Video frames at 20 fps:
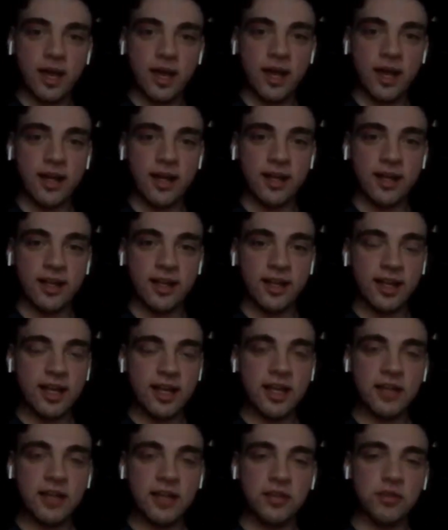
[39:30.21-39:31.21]
on it
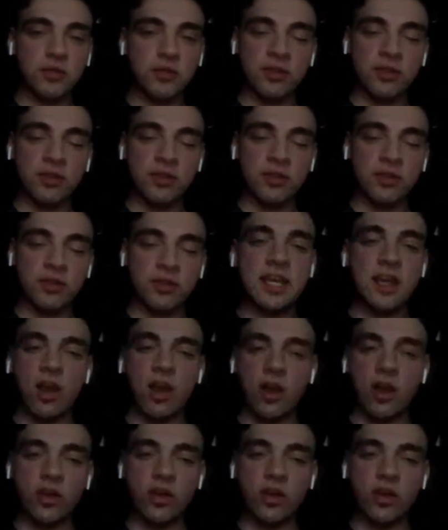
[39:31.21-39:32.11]
is the